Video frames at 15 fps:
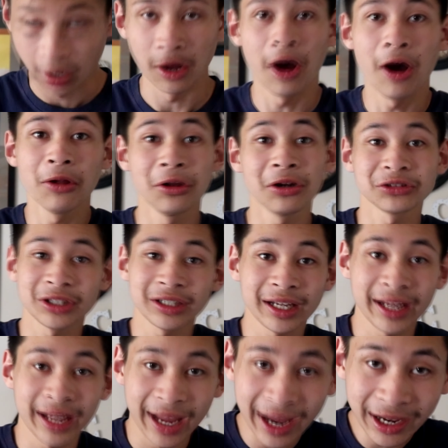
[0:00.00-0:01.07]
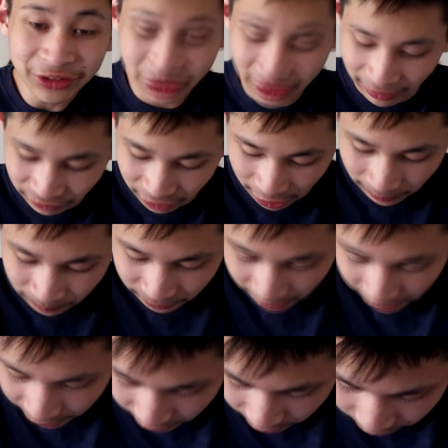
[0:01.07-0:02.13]
Oh, looks like I actually have to
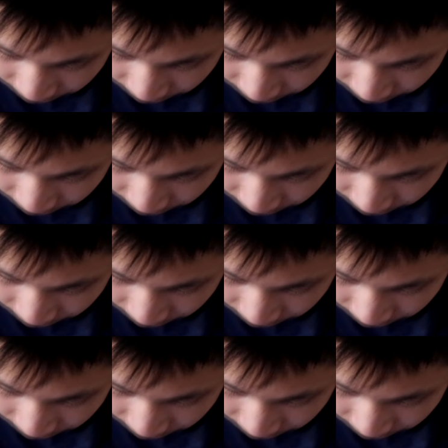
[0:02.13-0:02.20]
update it.